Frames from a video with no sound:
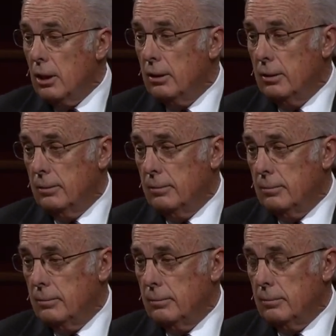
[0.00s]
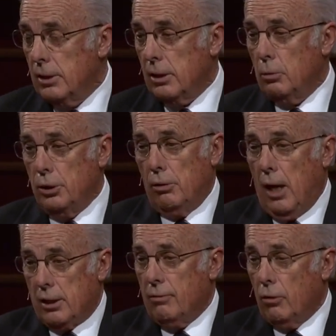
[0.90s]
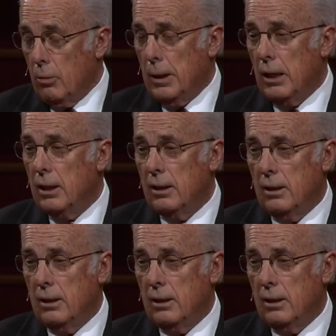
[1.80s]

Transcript: He said, Would you ask for me?